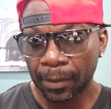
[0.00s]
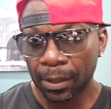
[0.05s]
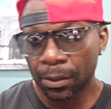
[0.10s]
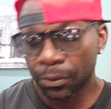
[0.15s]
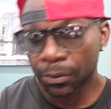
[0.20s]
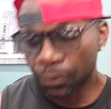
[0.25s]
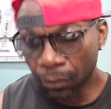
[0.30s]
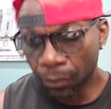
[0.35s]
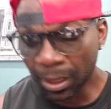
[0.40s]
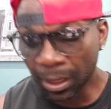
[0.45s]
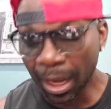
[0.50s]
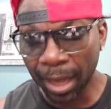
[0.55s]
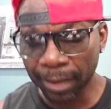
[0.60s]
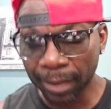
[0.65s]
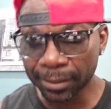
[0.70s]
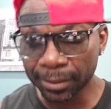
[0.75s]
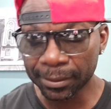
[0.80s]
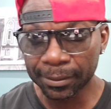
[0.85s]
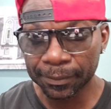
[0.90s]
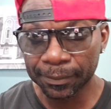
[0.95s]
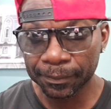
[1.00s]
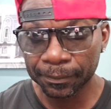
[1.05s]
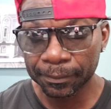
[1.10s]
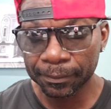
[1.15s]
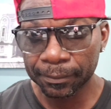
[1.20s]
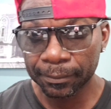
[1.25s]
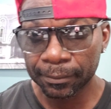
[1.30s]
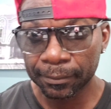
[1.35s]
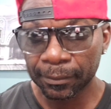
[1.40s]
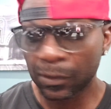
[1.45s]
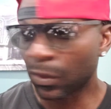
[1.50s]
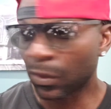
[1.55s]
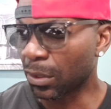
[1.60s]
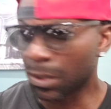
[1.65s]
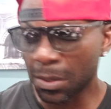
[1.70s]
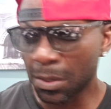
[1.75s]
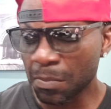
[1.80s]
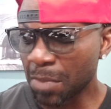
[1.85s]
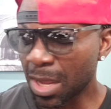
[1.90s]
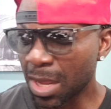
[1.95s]
You're not
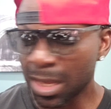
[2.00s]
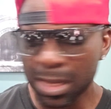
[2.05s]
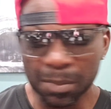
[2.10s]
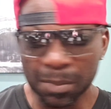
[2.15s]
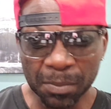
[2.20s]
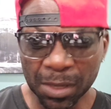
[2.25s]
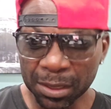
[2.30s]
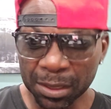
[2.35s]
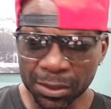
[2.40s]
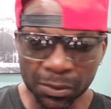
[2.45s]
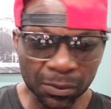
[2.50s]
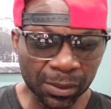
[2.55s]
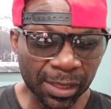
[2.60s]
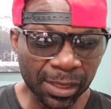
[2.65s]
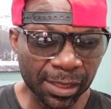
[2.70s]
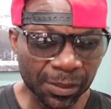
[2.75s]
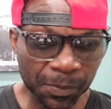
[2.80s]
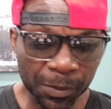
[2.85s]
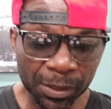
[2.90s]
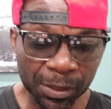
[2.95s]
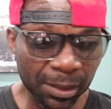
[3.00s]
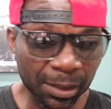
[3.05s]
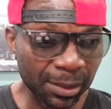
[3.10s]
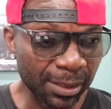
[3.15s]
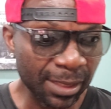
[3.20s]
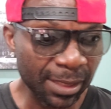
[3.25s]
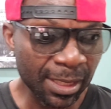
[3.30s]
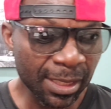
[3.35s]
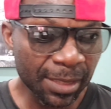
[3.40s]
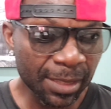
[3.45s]
making much unless, because